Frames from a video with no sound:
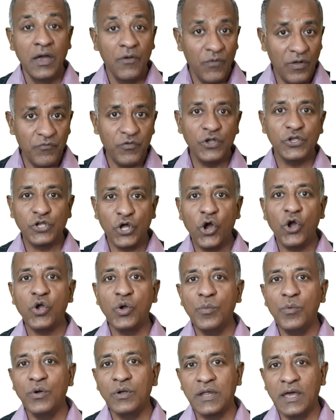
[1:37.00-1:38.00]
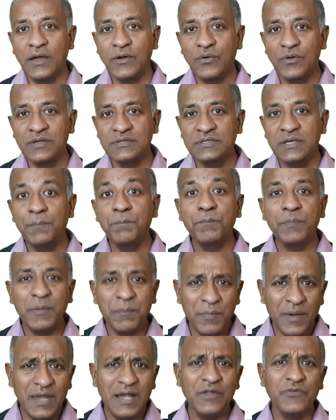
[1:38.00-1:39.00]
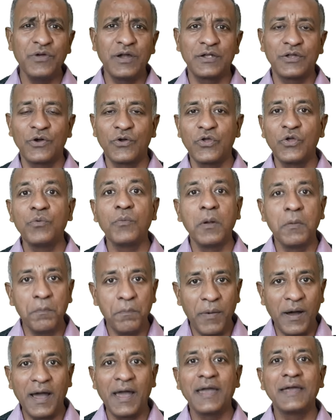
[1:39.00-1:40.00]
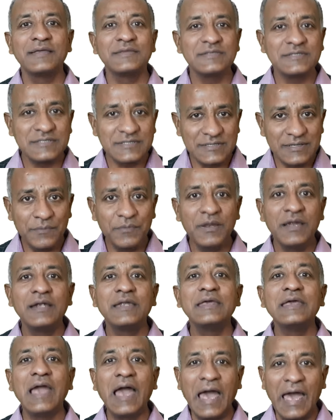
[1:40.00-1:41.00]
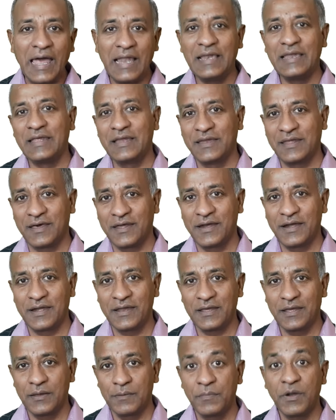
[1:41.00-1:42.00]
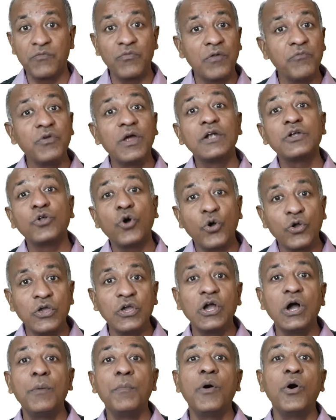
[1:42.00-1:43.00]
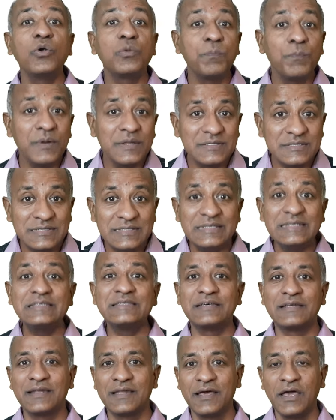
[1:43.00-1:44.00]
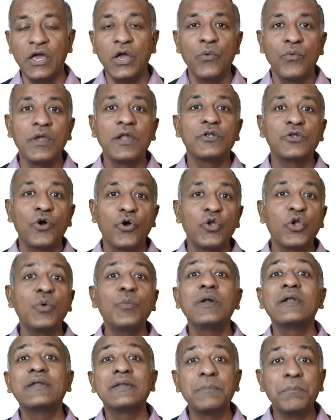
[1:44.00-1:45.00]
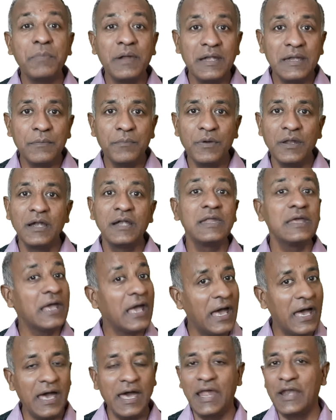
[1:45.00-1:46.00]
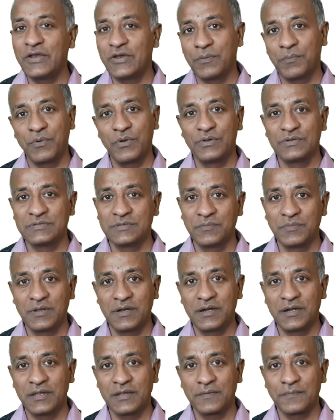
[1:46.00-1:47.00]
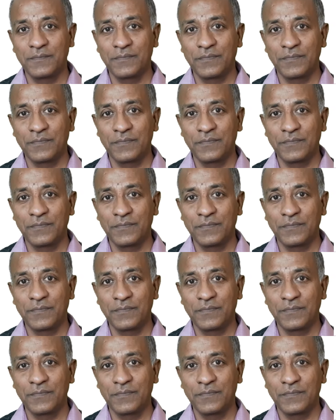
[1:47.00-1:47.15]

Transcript: When we talk about accuracy, primarily we are talking about bias, stability, and linearity. But when we are talking about precision, we are talking about repeatability and reproducibility.